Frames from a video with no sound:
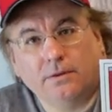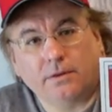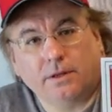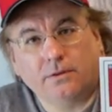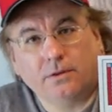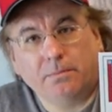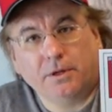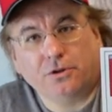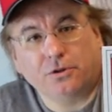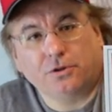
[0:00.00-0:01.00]
So there's the
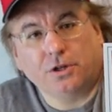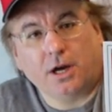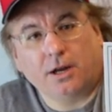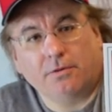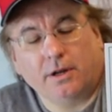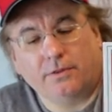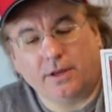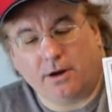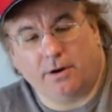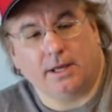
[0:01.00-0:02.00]
picture chart right
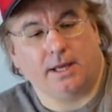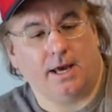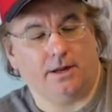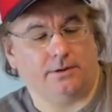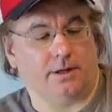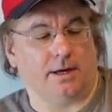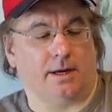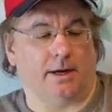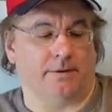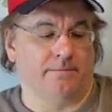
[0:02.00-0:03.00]
there. And again, it's a
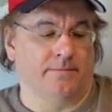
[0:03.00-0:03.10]
uh,